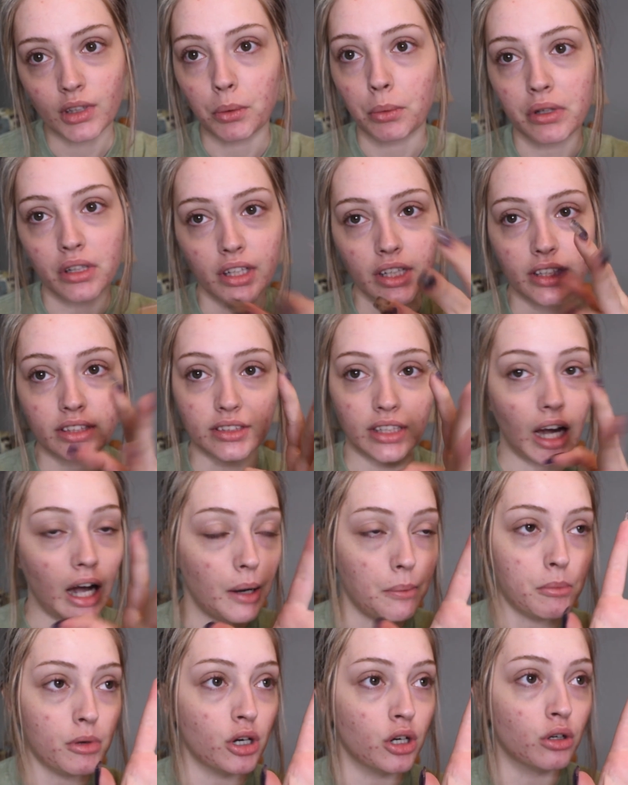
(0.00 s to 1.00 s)
Can we like
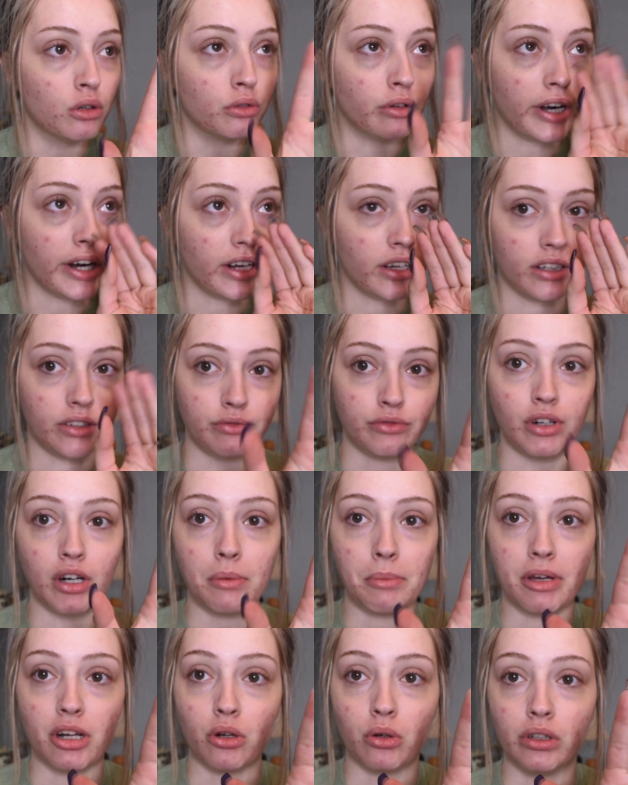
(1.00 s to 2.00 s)
not mow right in front
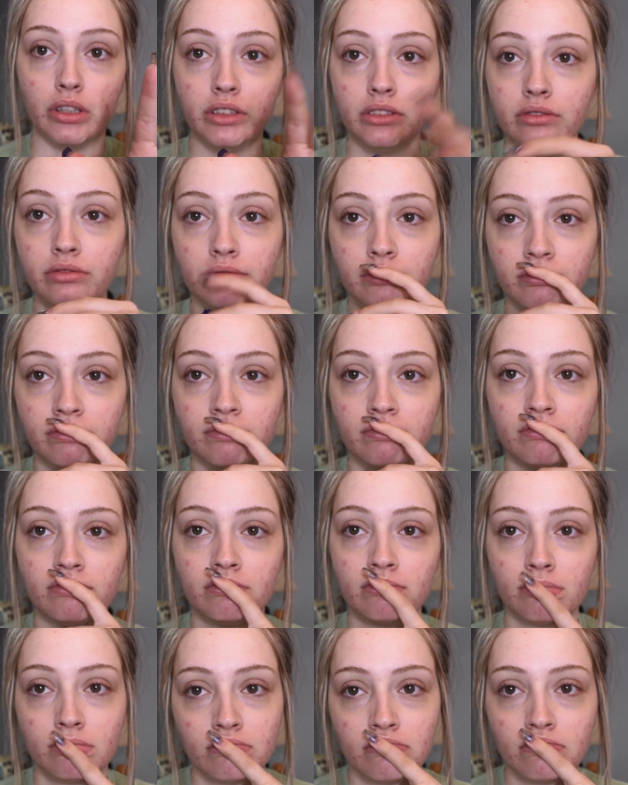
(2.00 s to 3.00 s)
of my door?
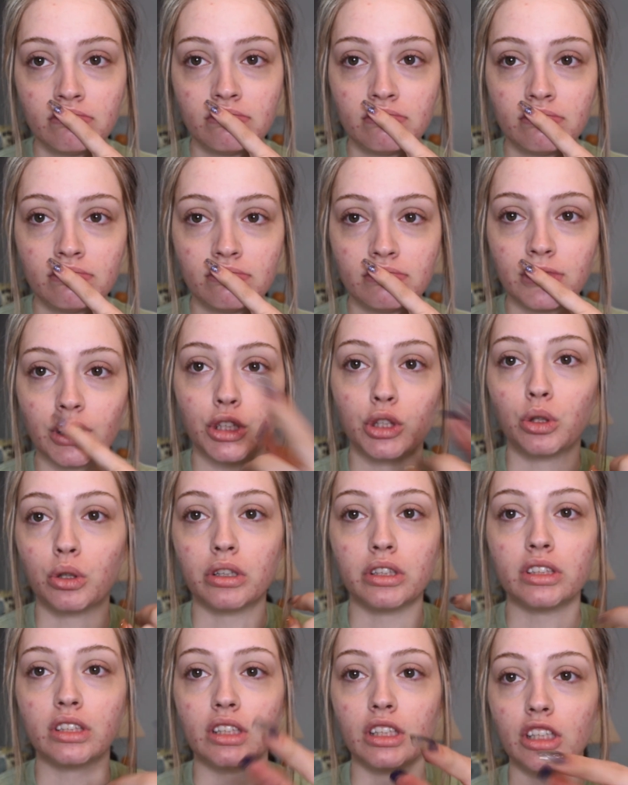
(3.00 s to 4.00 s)
The
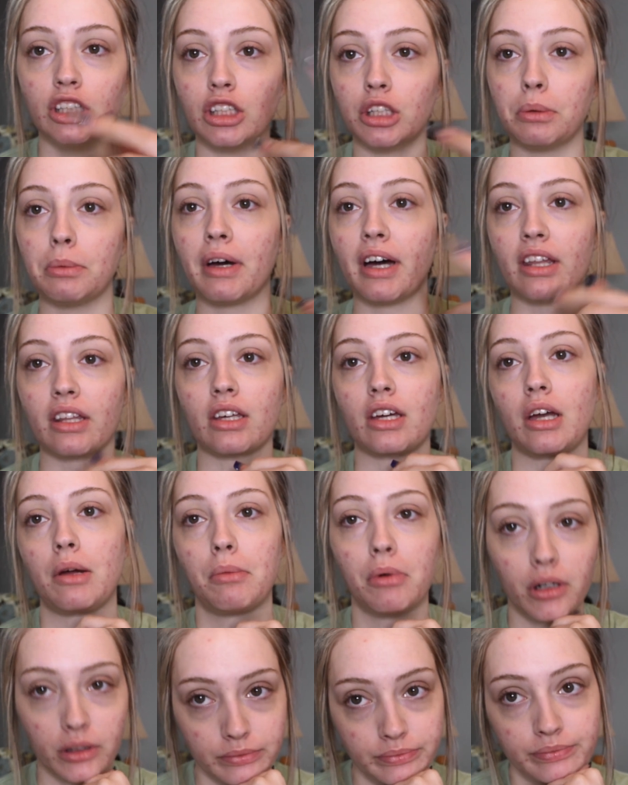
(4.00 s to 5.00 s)
door is literally behind the
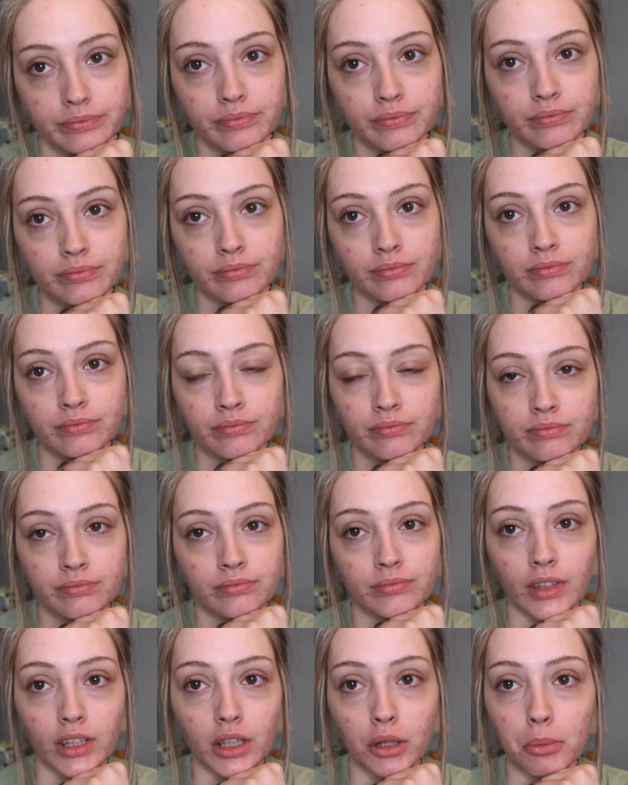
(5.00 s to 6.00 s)
camera.
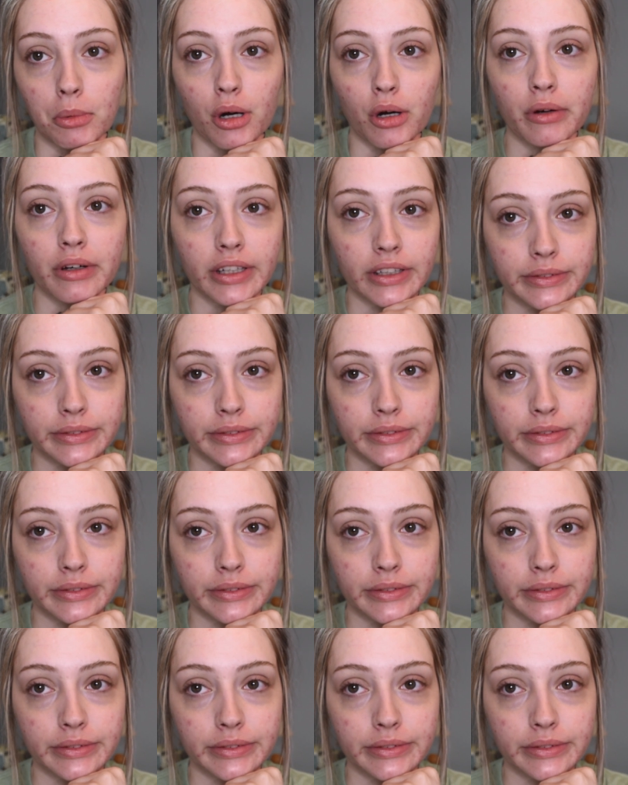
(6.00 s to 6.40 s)
And they're mowed.